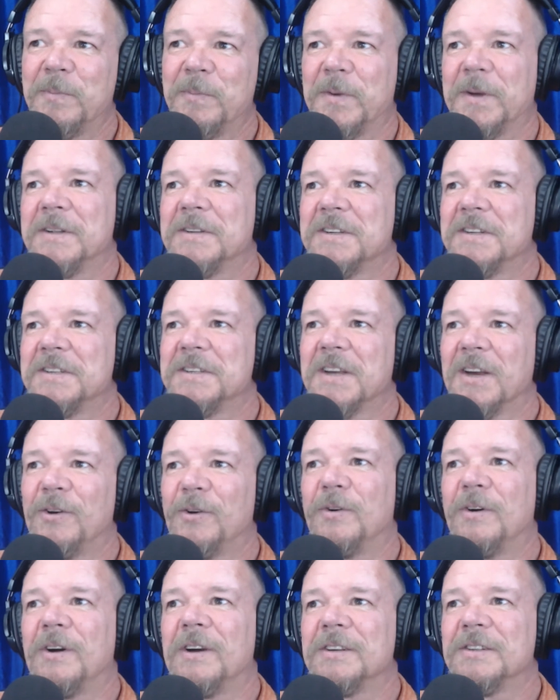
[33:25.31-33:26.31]
But to
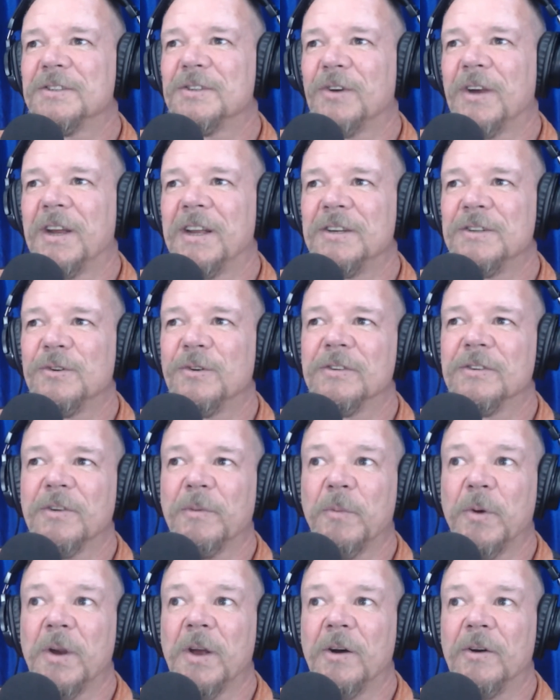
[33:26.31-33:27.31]
tell a stranger or
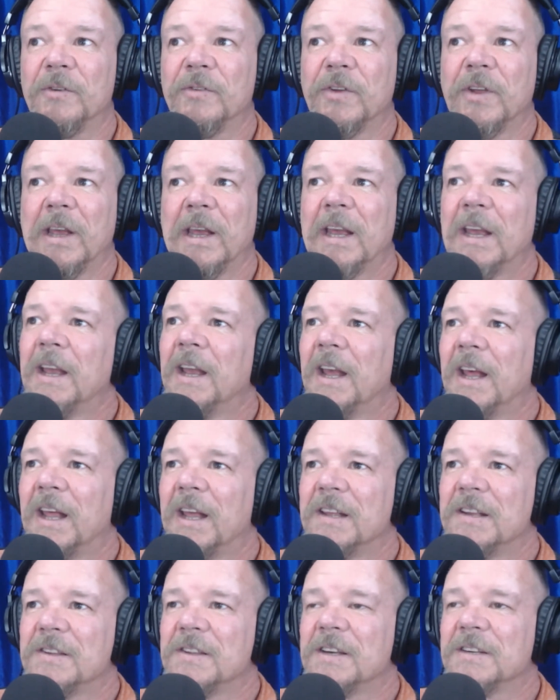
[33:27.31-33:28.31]
someone else,
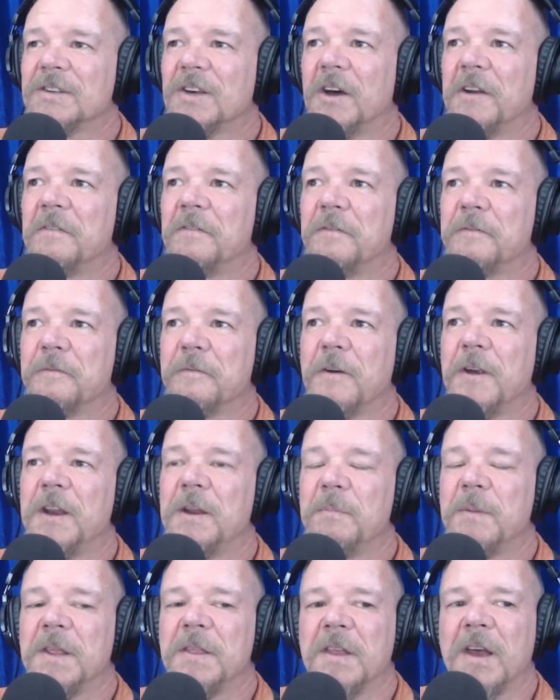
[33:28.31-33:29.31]
there's kind of a freedom
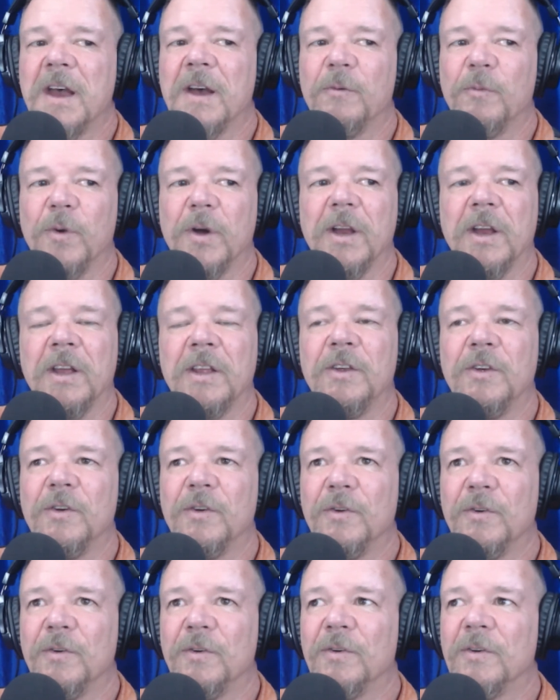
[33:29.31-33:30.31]
in that where
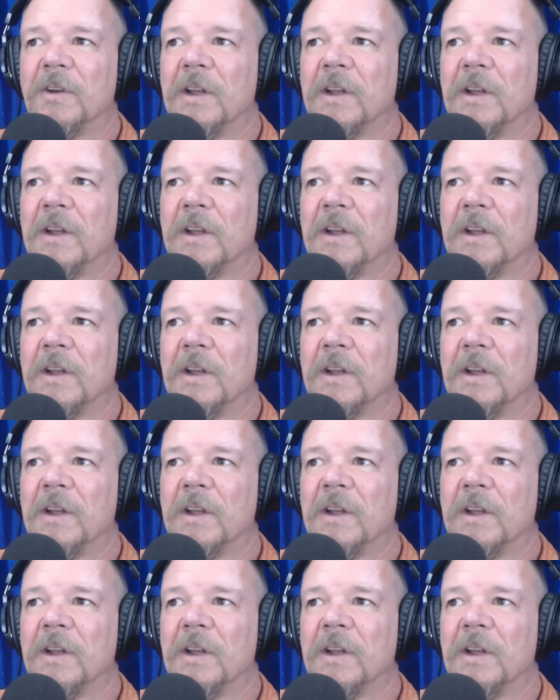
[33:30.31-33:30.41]
you